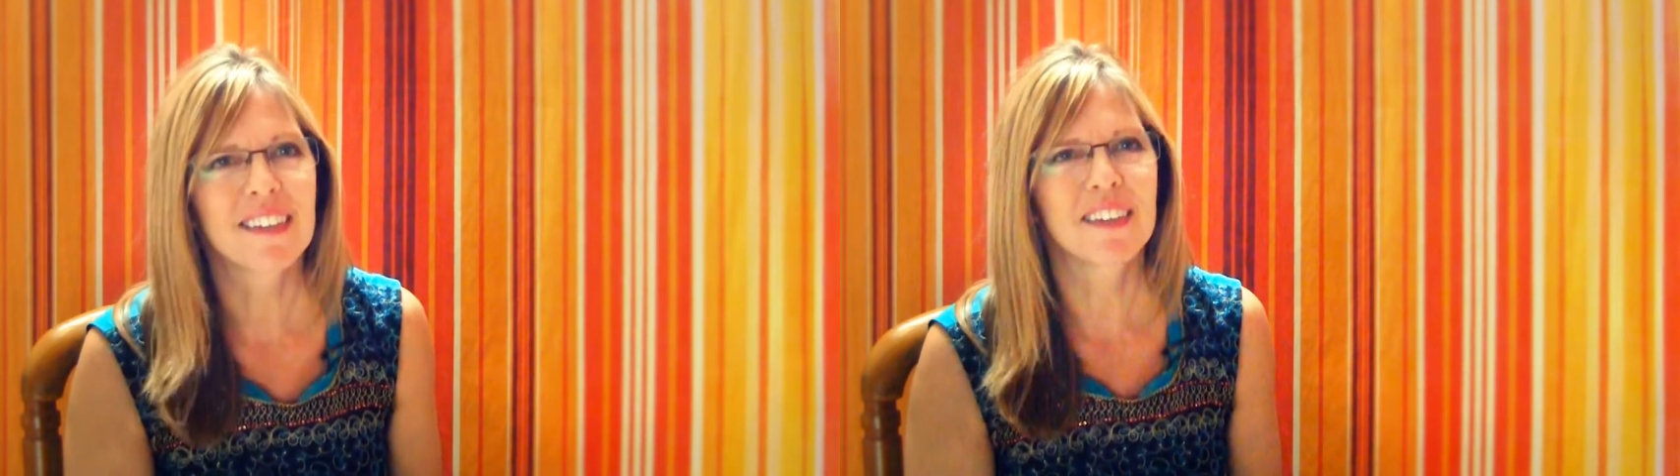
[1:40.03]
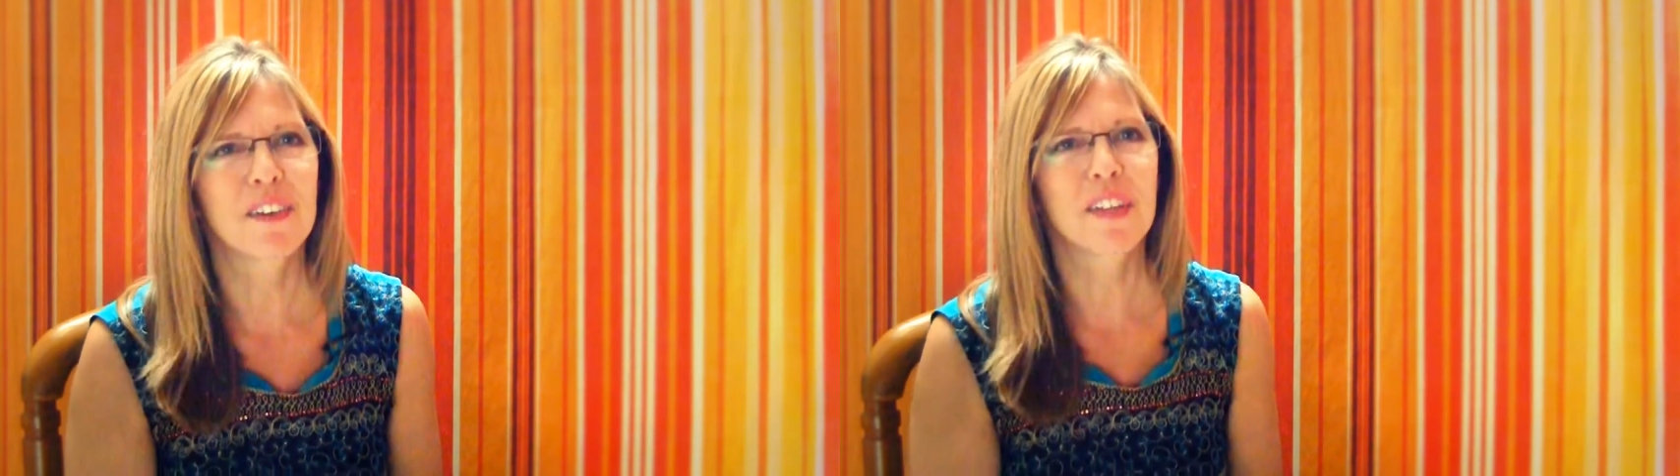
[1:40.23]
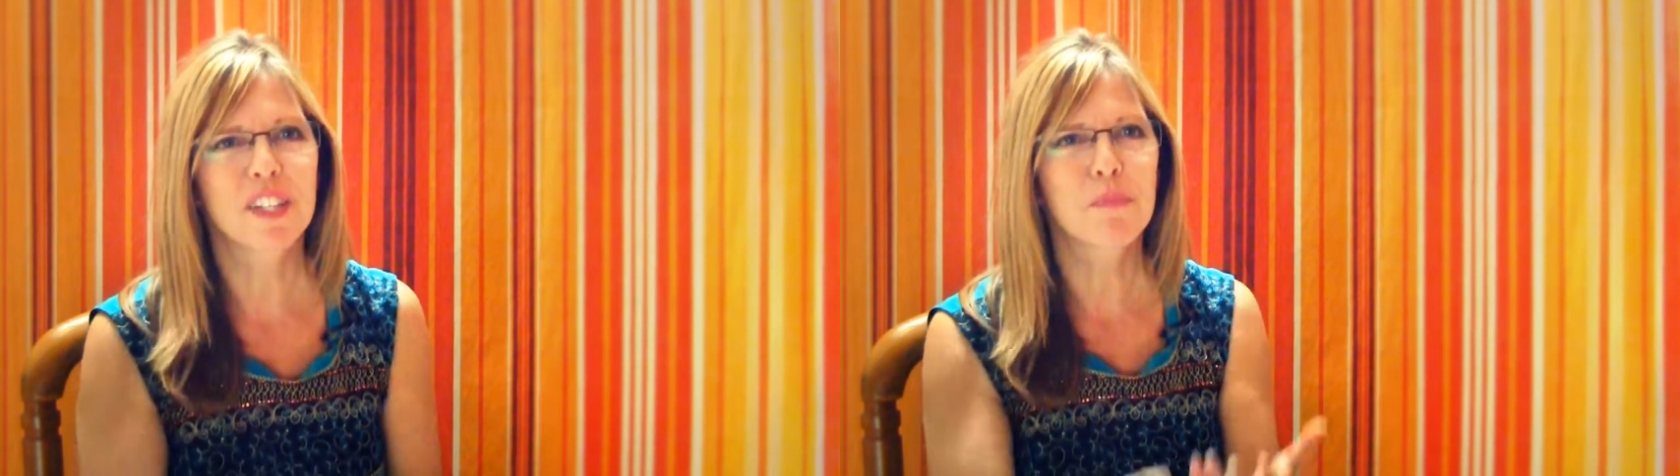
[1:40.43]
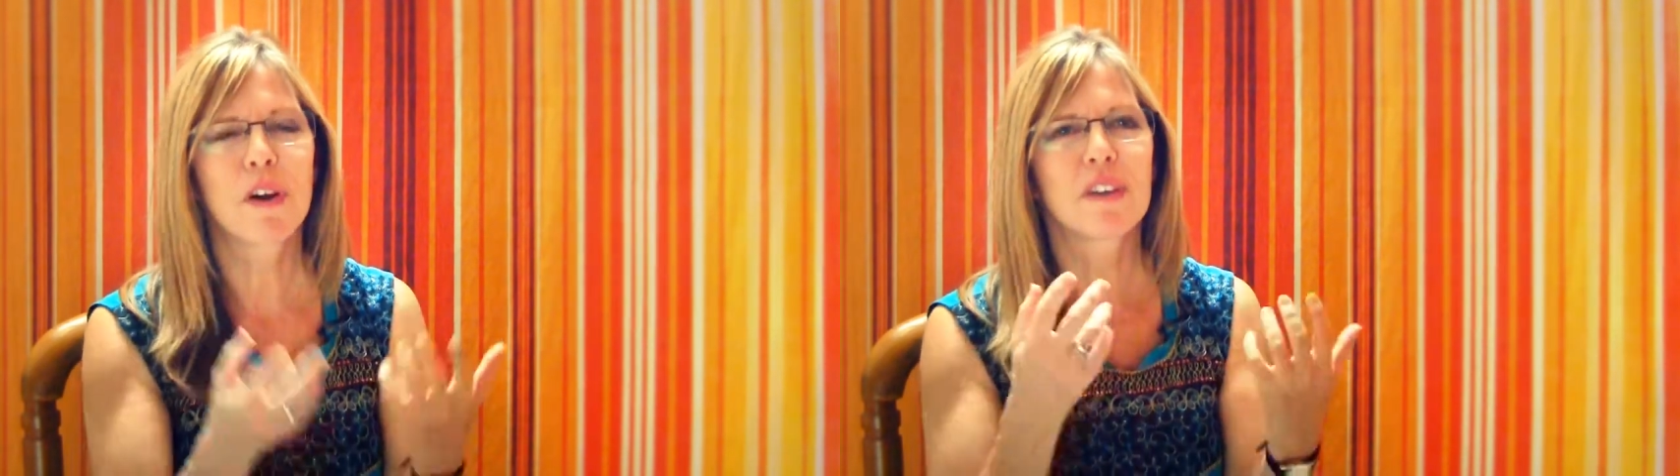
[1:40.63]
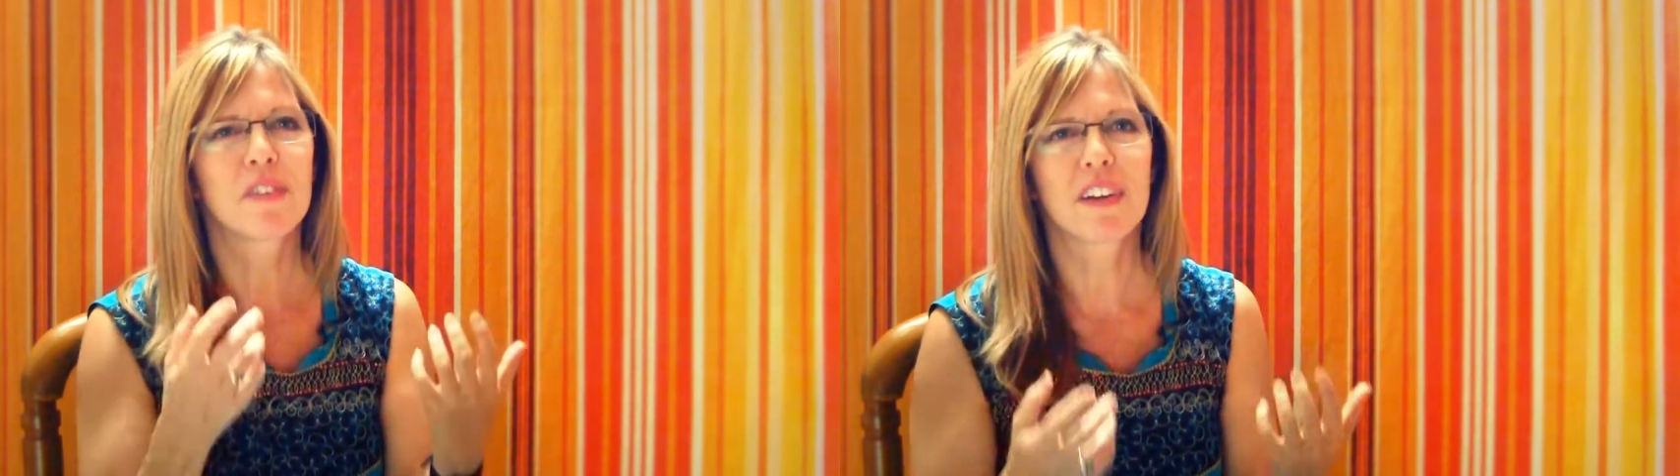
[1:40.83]
you know, that's
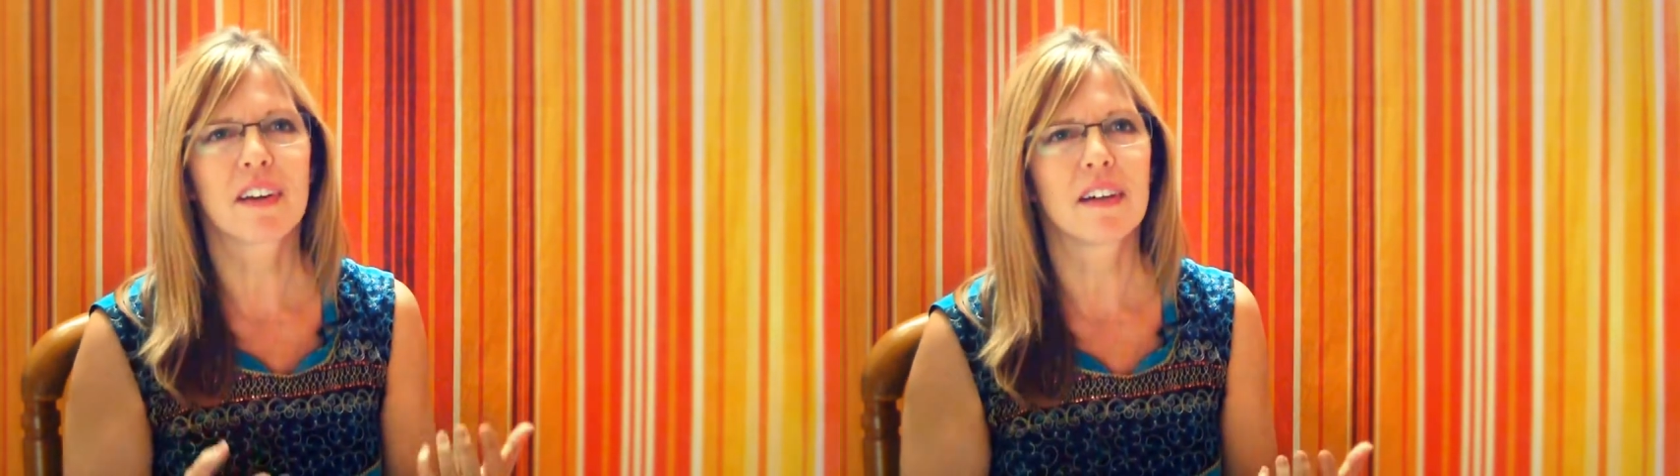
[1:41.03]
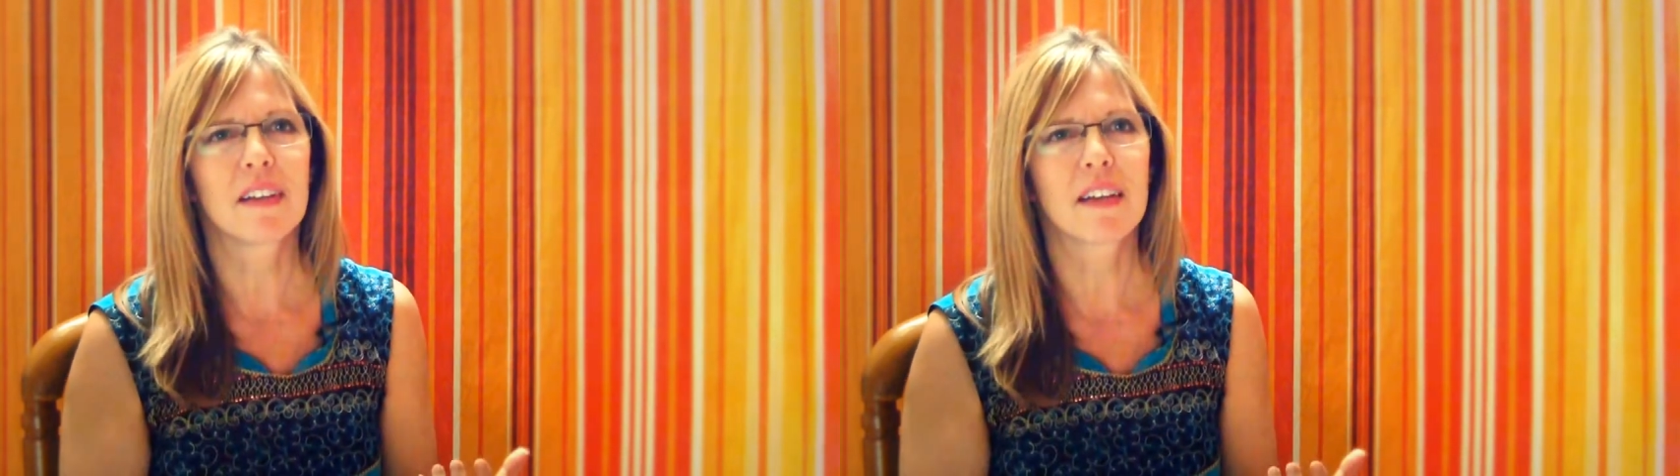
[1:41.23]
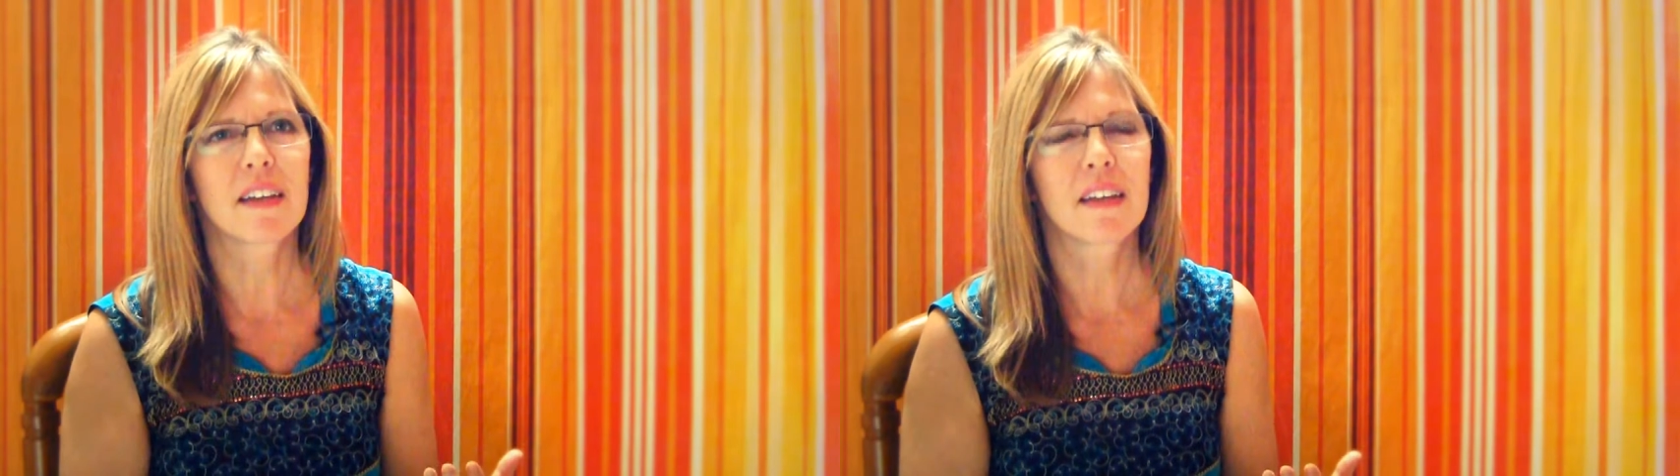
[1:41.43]
part of your calling.